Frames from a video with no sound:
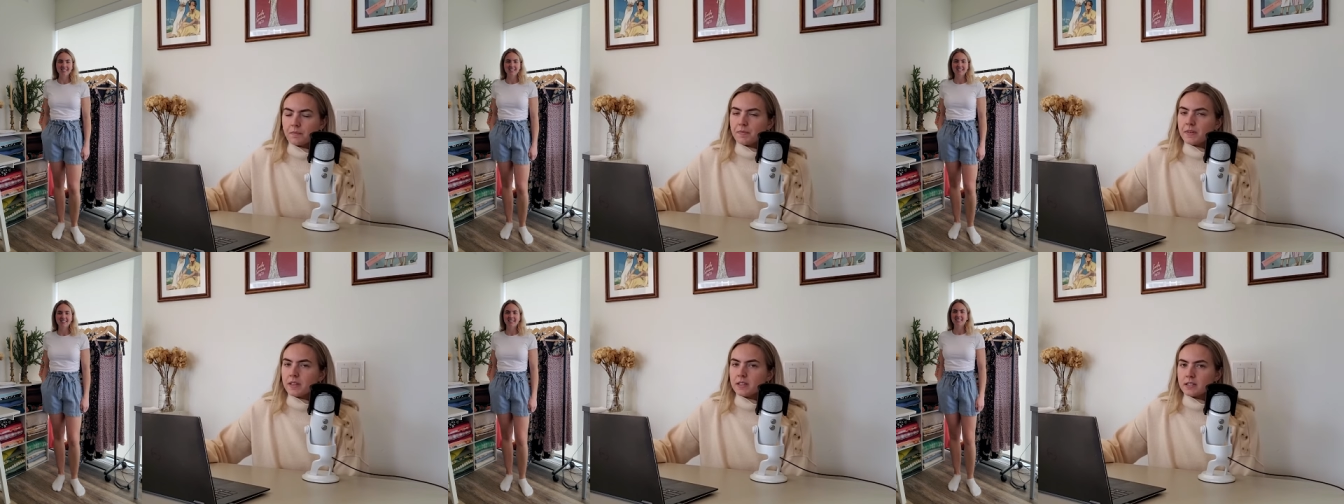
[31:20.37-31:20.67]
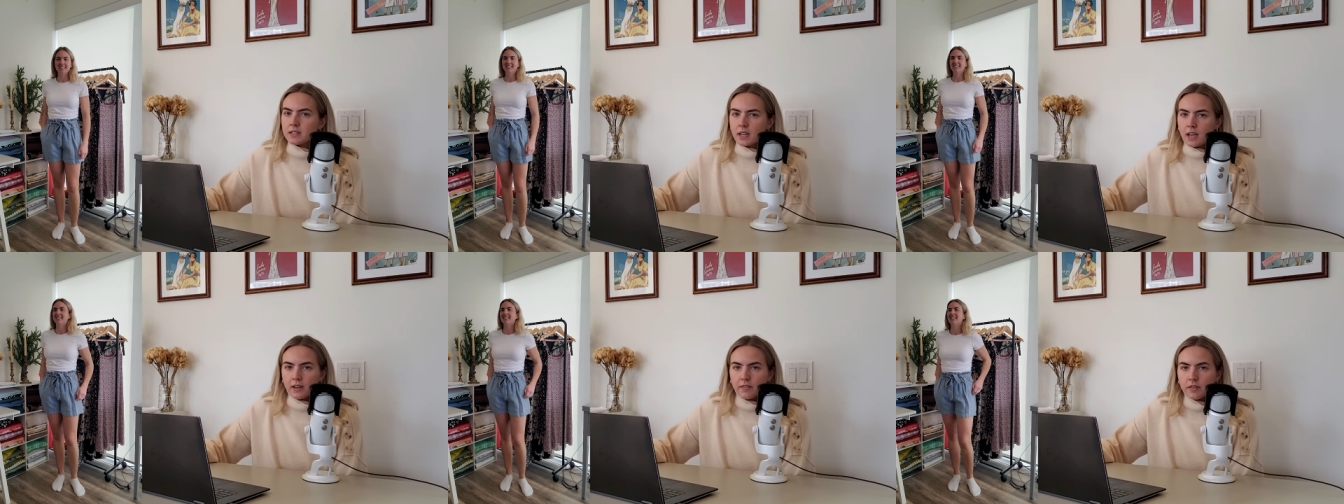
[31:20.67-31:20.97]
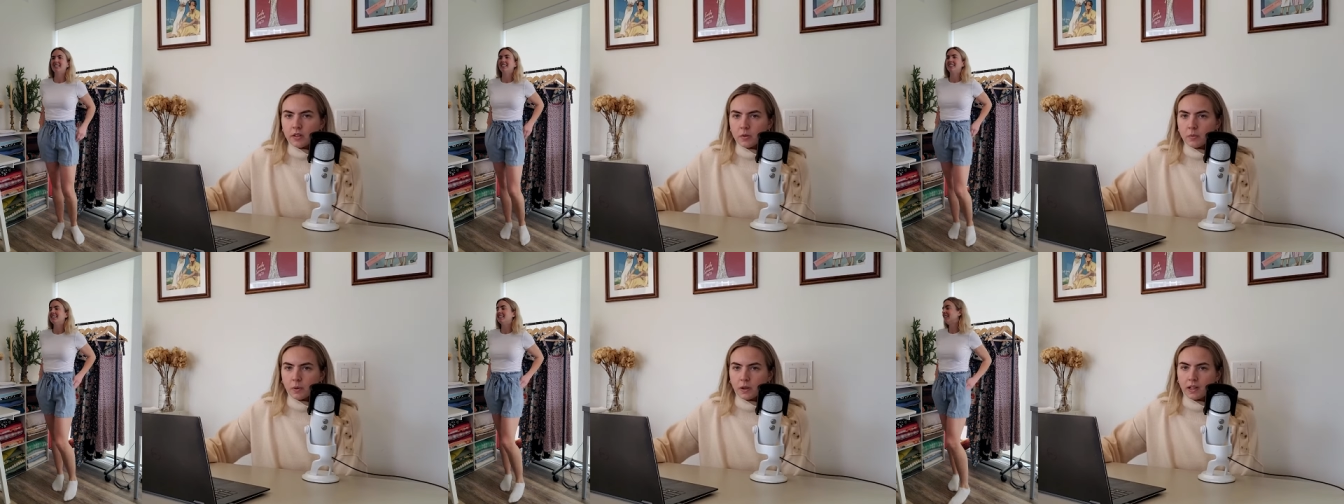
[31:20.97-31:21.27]
It's
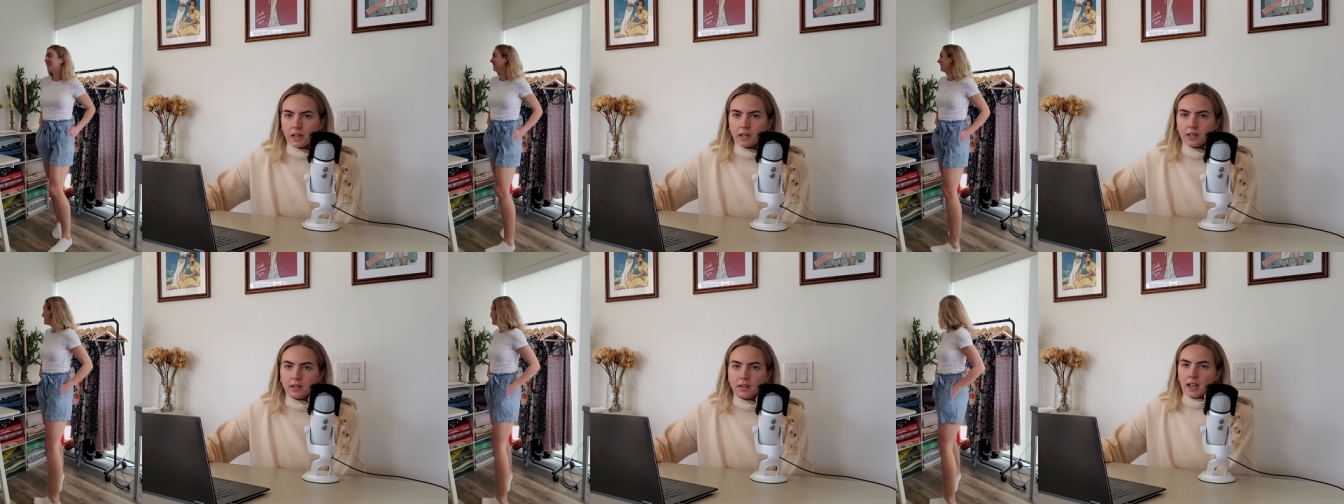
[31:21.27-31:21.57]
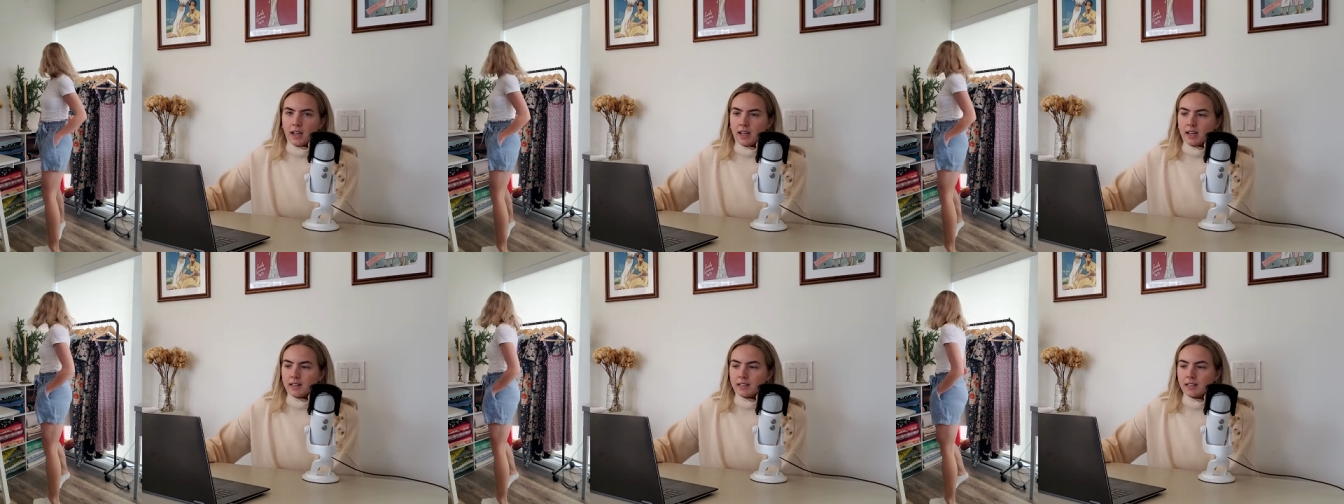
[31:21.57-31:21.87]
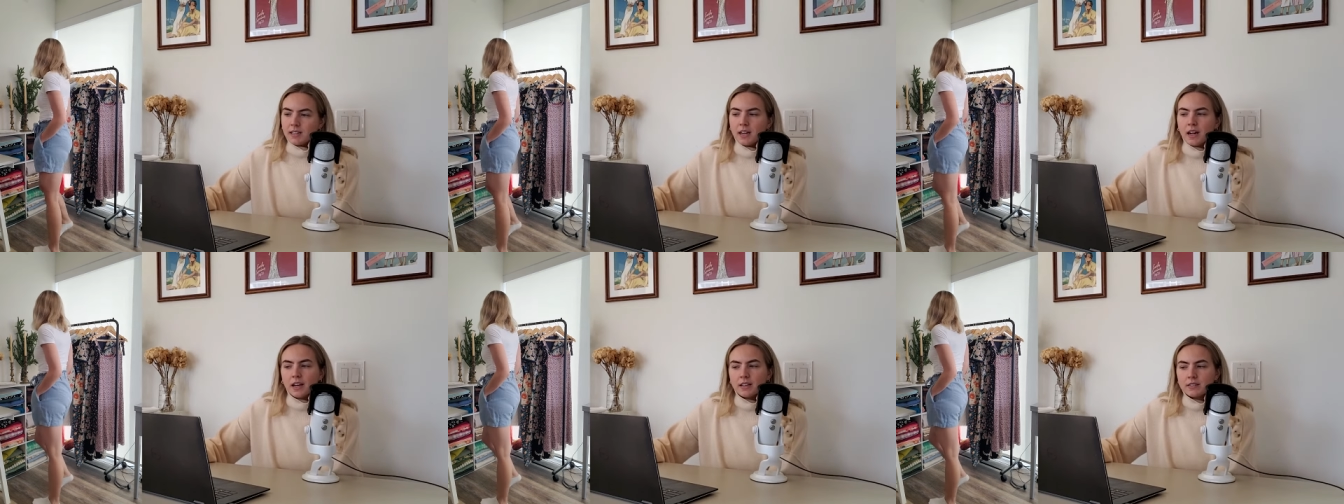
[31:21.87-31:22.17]
heavyweight and
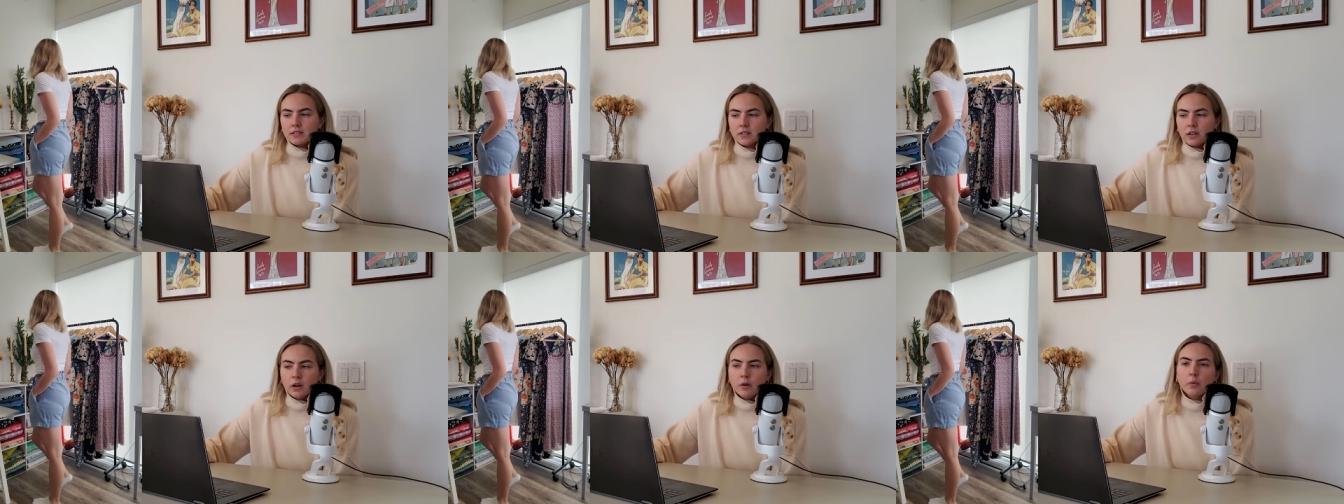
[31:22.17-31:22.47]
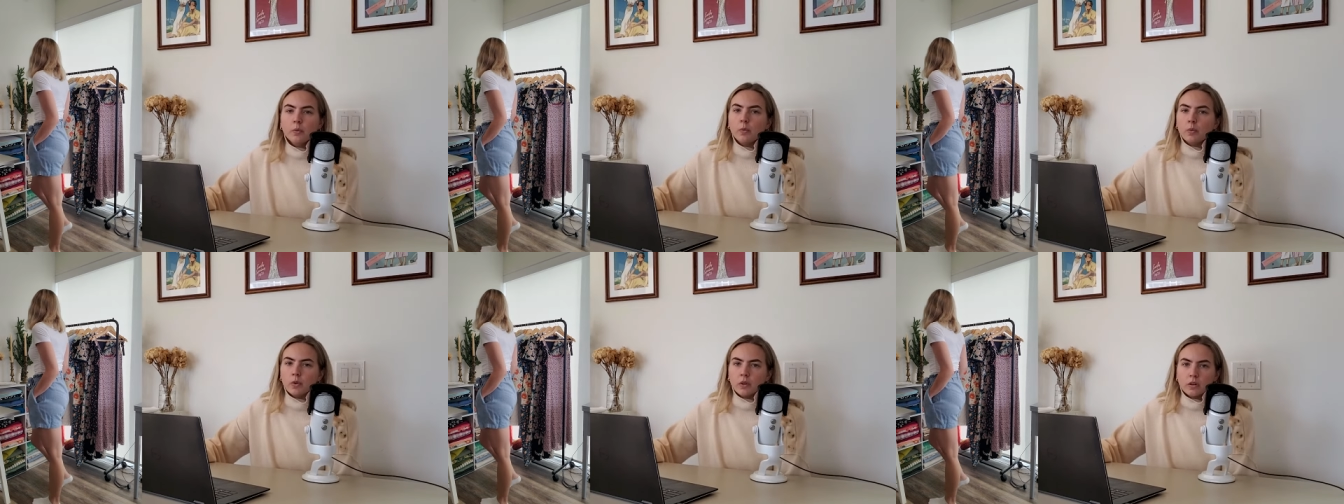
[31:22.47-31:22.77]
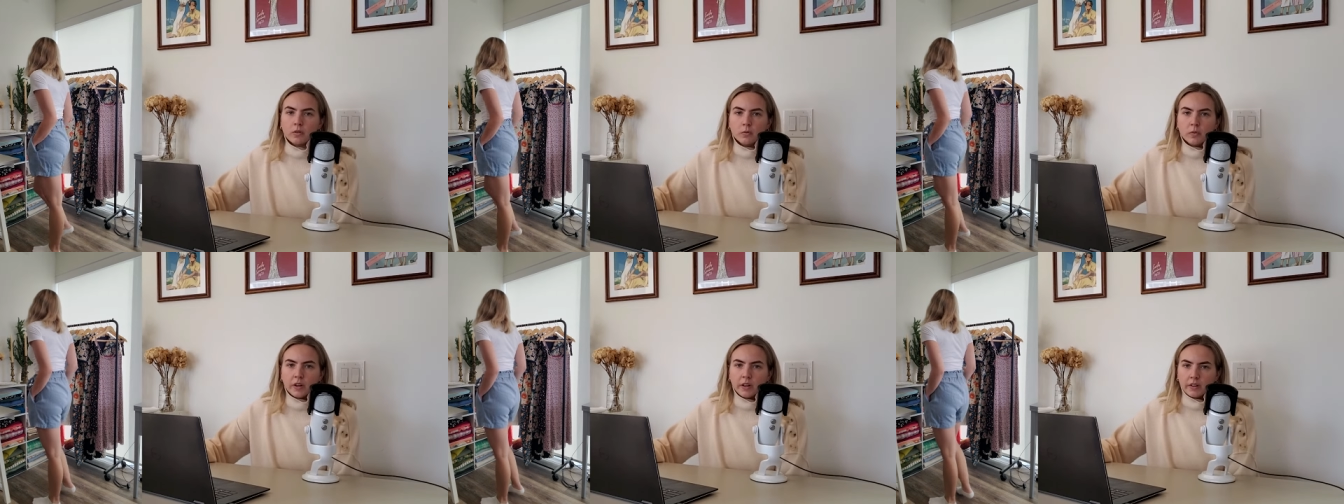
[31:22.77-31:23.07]
it has not
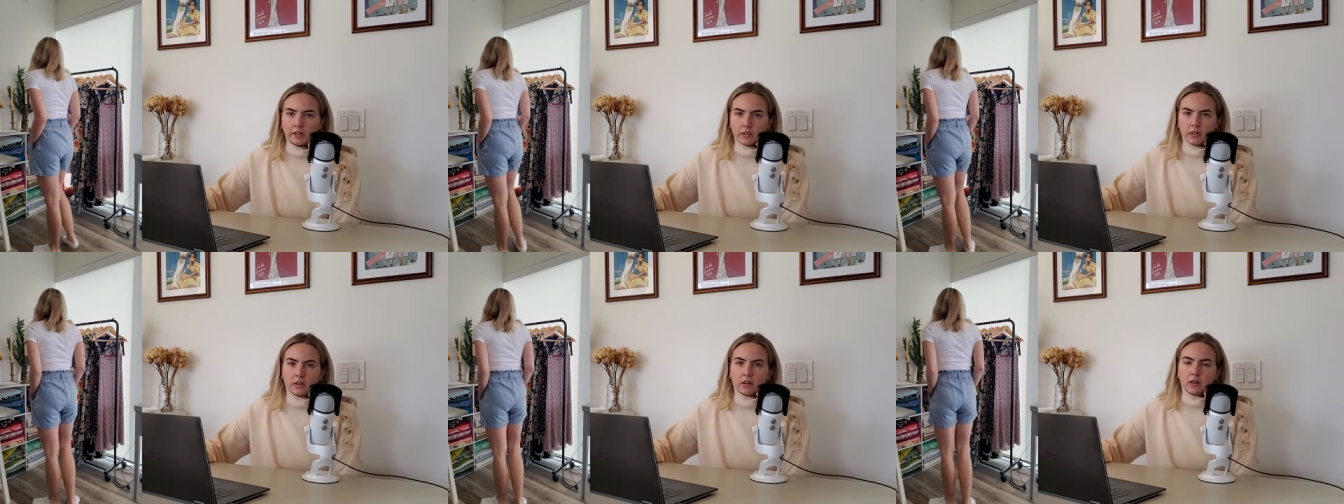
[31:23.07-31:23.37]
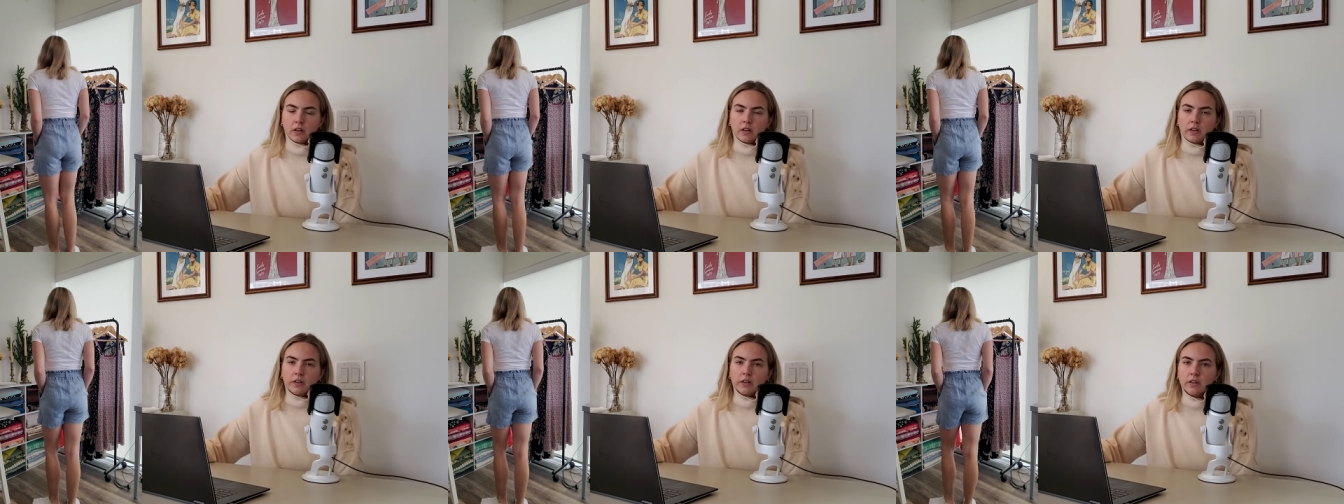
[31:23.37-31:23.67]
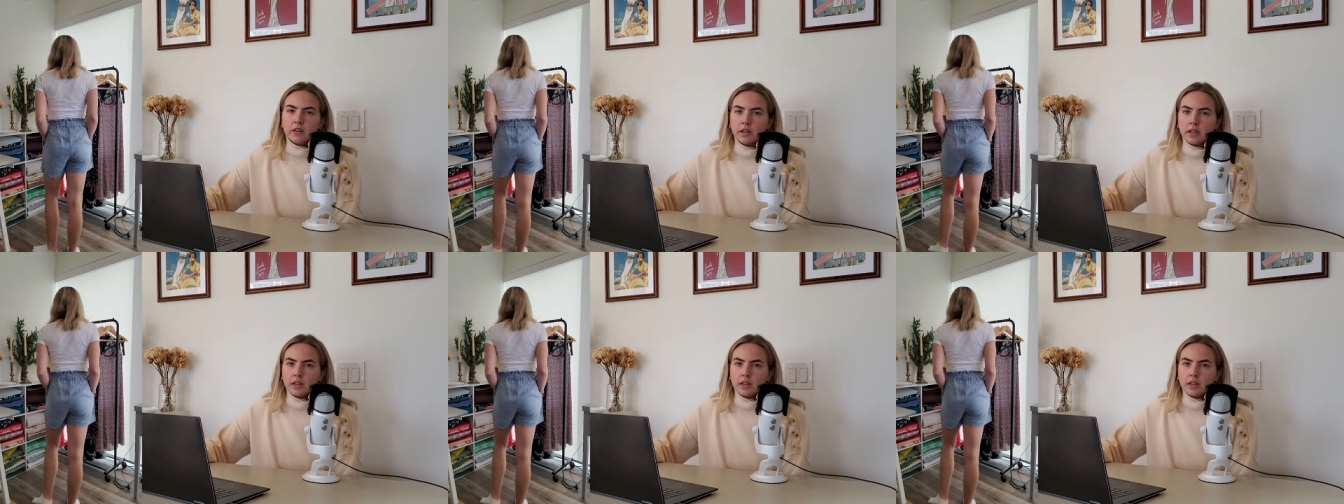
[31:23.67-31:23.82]
worn well at all.